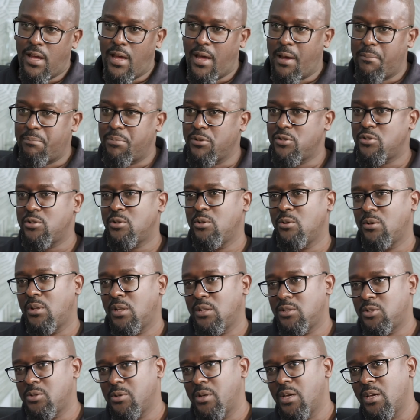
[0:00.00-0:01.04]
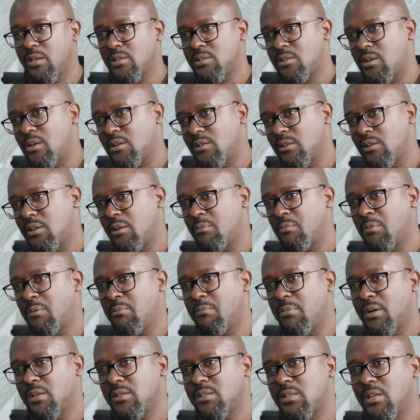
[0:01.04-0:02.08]
happen to know that you guys started in
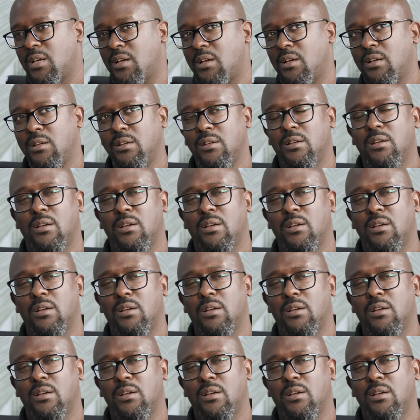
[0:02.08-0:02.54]
Mombasa.